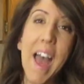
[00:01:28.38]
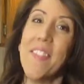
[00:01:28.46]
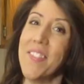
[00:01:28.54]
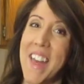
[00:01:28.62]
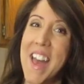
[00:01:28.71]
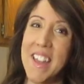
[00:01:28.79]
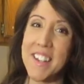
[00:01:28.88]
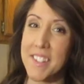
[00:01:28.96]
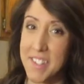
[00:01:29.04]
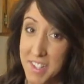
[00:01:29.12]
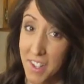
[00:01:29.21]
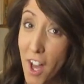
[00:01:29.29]
And then
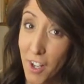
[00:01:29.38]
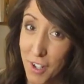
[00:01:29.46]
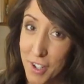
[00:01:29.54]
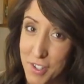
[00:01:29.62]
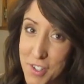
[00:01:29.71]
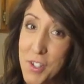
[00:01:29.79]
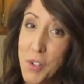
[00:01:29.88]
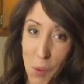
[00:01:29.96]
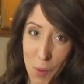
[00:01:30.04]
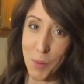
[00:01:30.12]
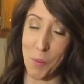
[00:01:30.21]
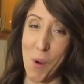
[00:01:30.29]
sluggers
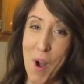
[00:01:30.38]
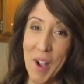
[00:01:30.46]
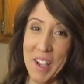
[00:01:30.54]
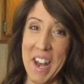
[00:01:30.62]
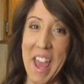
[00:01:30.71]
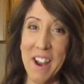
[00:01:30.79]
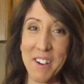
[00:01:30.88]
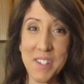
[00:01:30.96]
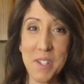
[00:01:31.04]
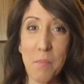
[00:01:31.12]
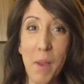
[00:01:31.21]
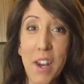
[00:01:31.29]
Kolten Wong and
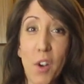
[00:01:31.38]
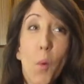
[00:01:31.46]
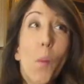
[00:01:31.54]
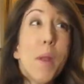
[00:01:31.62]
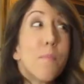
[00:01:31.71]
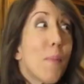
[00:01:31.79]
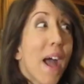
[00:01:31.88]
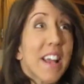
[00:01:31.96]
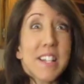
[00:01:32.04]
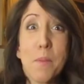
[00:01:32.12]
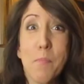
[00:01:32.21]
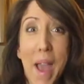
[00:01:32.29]
Harrison Bader went
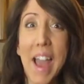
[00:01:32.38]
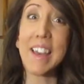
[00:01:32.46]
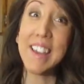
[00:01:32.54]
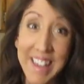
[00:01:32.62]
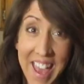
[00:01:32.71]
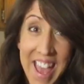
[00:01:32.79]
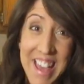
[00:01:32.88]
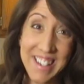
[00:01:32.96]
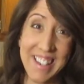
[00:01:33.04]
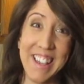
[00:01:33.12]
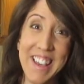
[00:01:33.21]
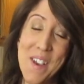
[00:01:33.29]
back to back
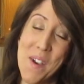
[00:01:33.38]
again